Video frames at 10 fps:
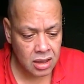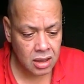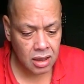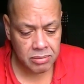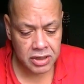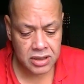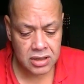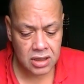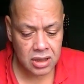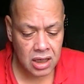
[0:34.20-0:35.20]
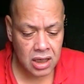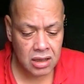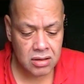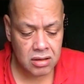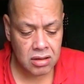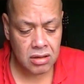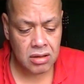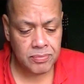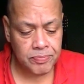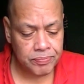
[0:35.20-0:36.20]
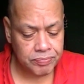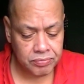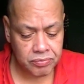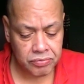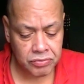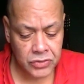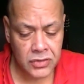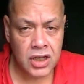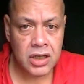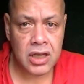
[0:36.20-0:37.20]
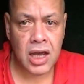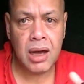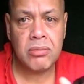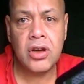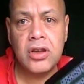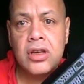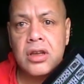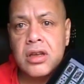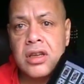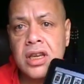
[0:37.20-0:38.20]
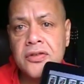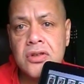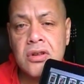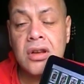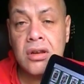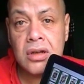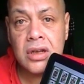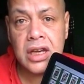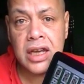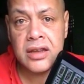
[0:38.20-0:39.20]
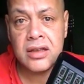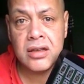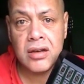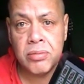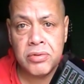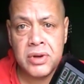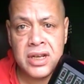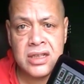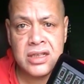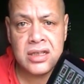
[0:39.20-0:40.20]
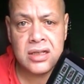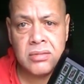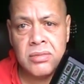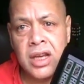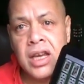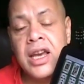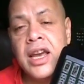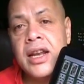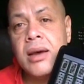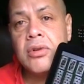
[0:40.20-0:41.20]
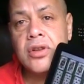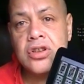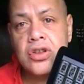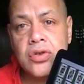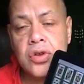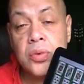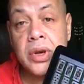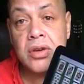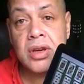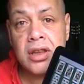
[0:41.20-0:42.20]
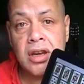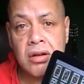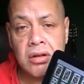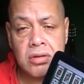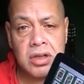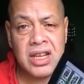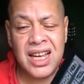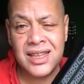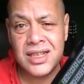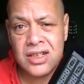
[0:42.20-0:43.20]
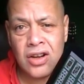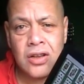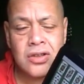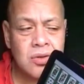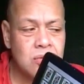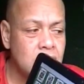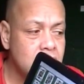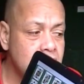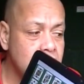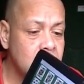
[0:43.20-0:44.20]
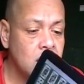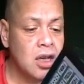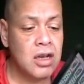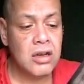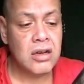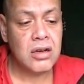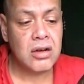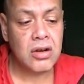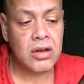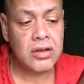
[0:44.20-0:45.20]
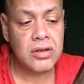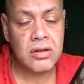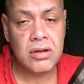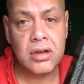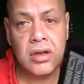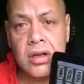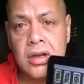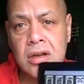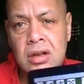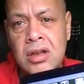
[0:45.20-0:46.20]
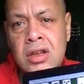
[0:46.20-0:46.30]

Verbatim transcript: amazing and um, yeah I'm gonna give you a look at the operating system and I'm gonna show you where you can download it and this also runs uh, on your uh,